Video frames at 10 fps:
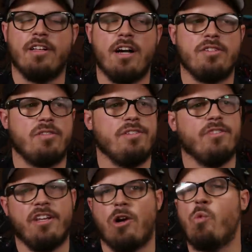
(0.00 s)
glass or
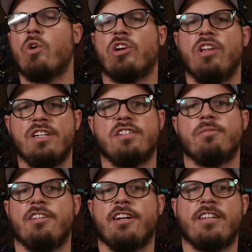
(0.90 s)
even like a work light,
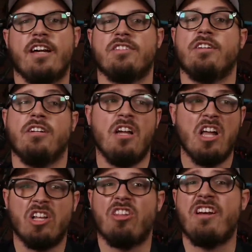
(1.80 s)
something like that to
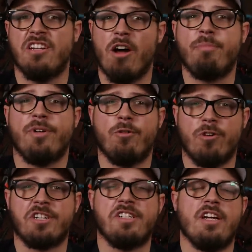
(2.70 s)
lighten up your
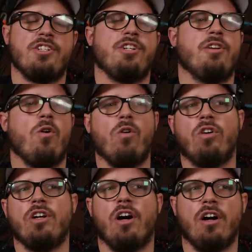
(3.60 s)
workstation
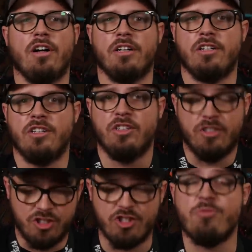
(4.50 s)
or uh,
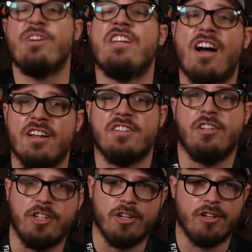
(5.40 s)
zoom in on
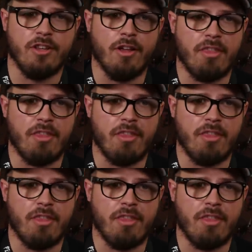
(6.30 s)
your the